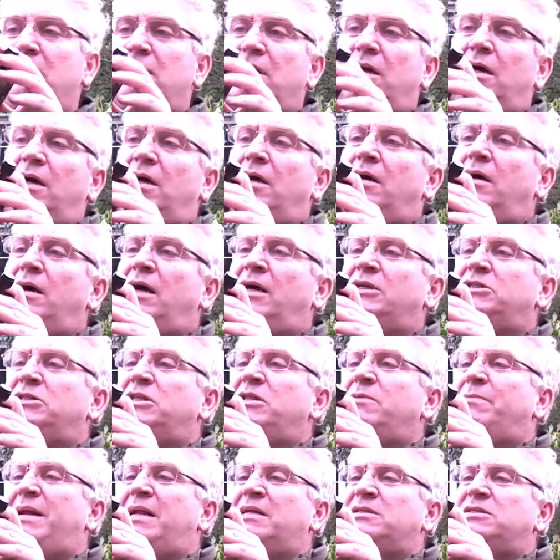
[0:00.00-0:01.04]
Actually the
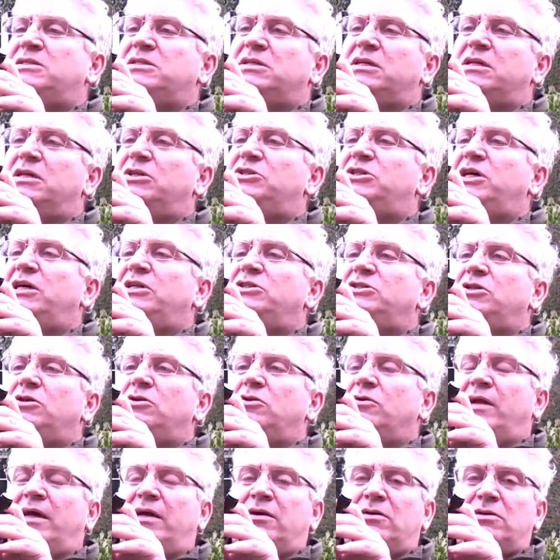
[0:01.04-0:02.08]
balance is going to change a
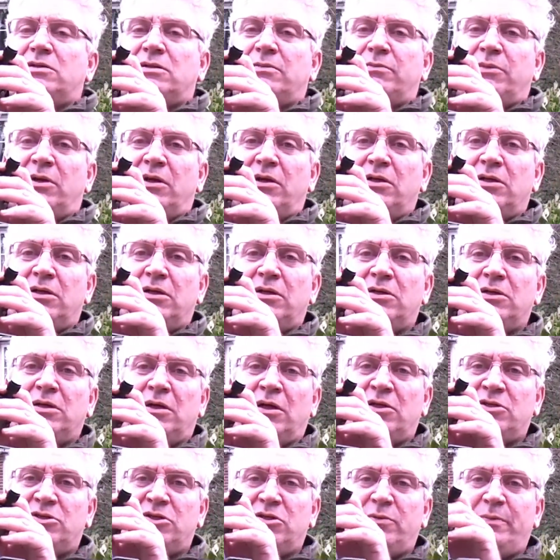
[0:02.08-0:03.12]
lot now, because I'm going
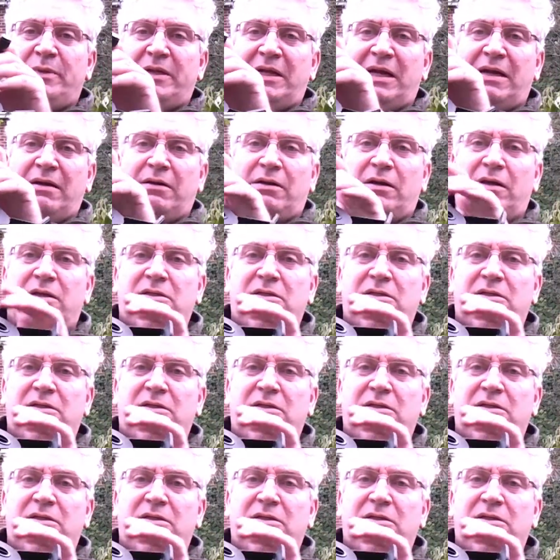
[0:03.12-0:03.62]
to zoom it out. I'm going to